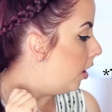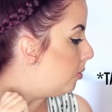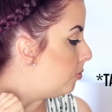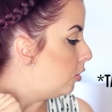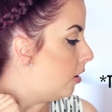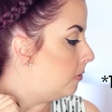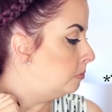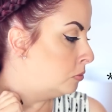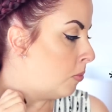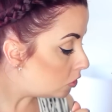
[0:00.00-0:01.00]
Hey baby girl,
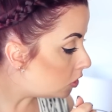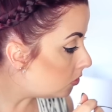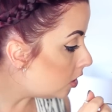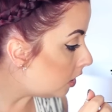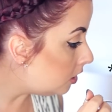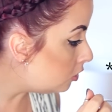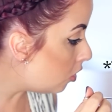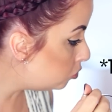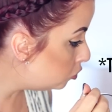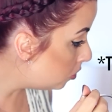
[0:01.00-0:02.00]
want some tiny
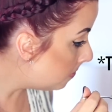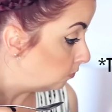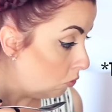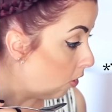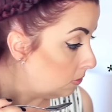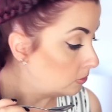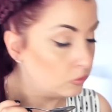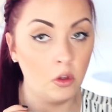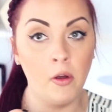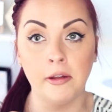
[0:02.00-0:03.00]
toast? No?
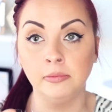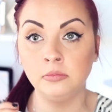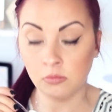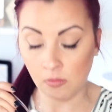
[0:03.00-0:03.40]
Okay.